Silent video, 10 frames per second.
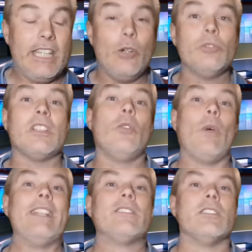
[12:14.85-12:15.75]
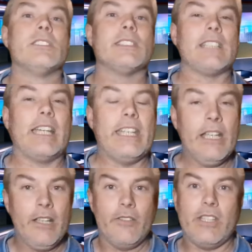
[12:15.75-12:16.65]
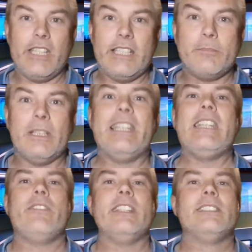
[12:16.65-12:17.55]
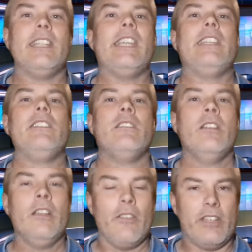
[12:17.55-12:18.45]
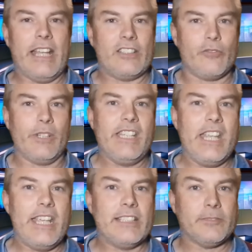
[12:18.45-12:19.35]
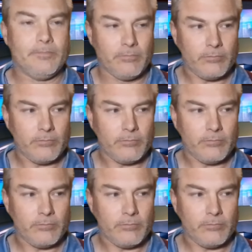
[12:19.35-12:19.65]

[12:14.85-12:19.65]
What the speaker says: He also went on to say that his belief is that in the next 3 years,